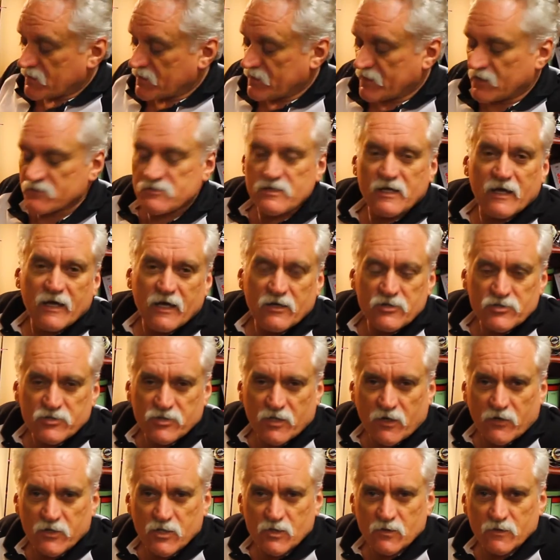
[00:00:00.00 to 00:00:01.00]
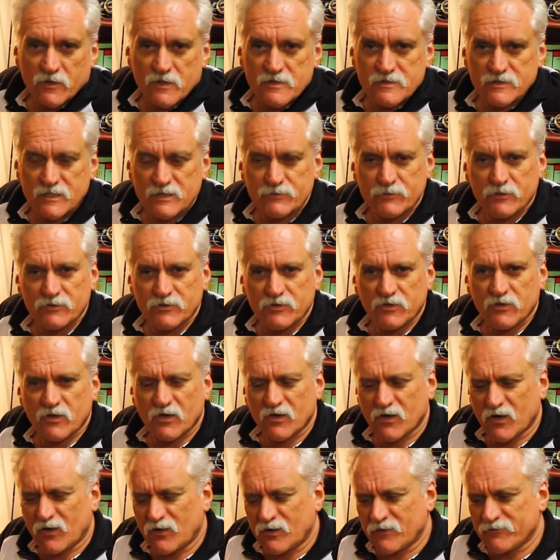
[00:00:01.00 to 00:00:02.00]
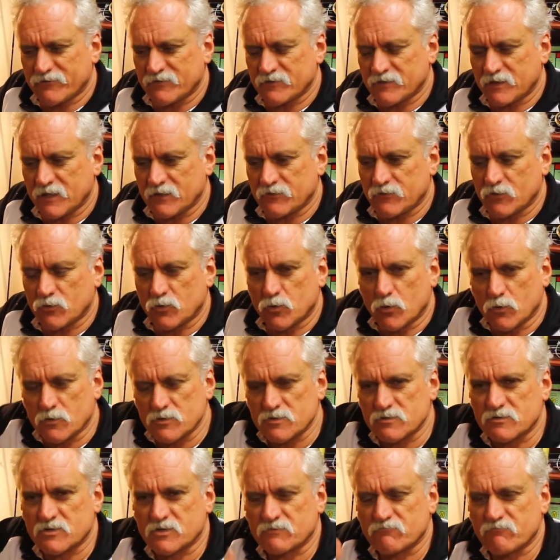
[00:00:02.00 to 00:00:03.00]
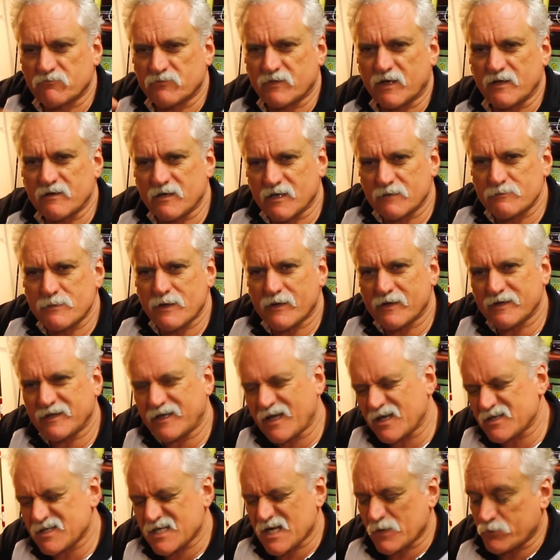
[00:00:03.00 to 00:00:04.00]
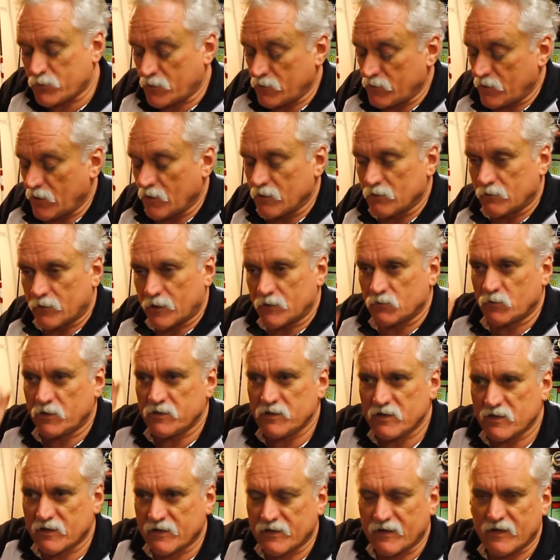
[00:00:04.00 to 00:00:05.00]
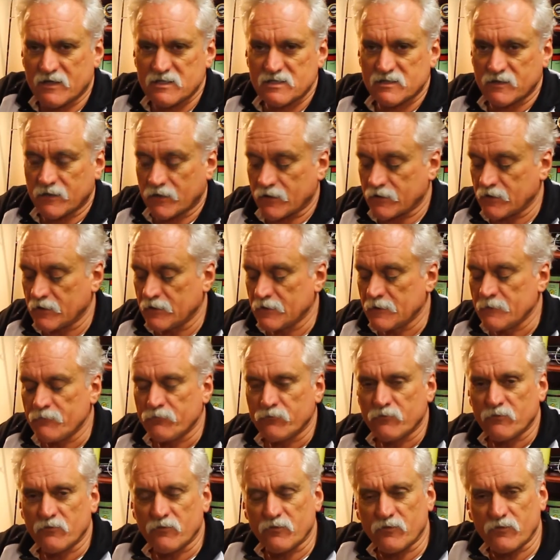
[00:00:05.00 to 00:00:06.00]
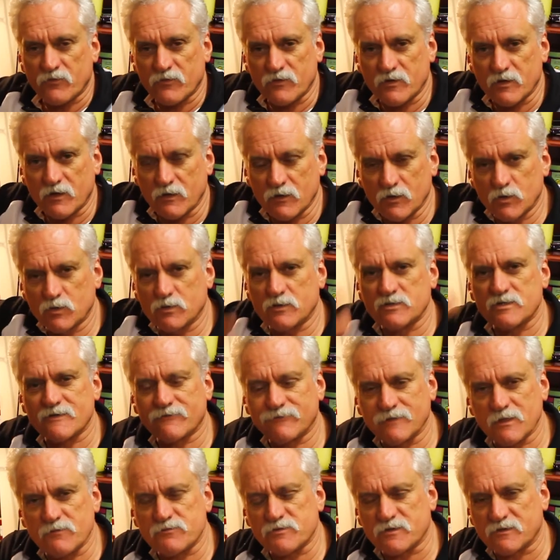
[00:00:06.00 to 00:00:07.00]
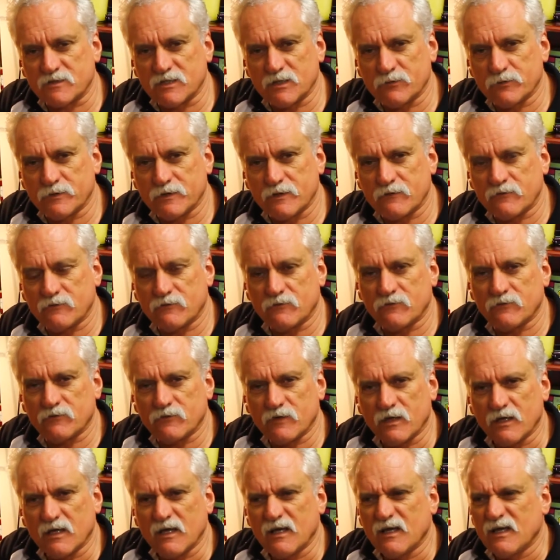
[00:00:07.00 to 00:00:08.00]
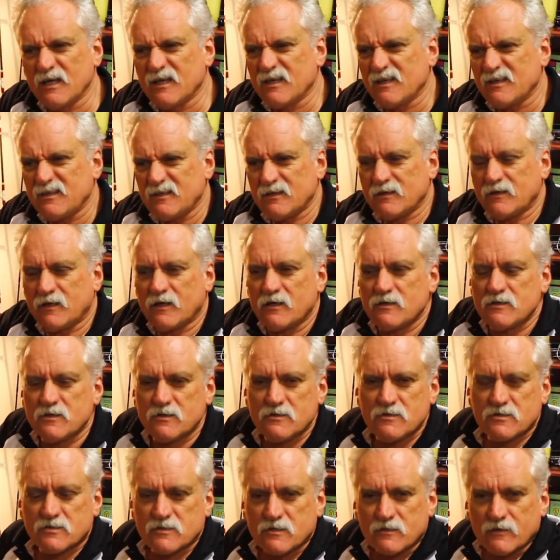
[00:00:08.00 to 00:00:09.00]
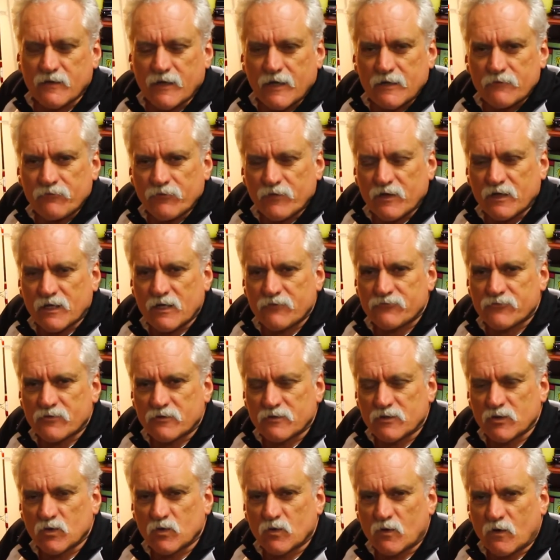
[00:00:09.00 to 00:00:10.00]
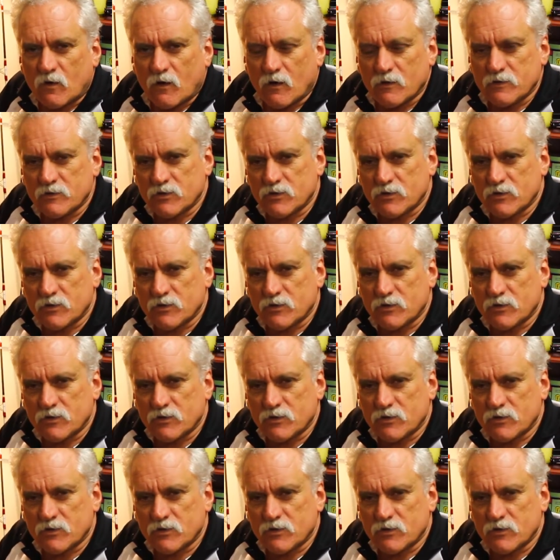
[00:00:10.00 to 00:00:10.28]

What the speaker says: can't show you easily, but you can often get the hooks, they catch up on the line. When you cast out, the lure flips a little bit. You get used to that. After a little while,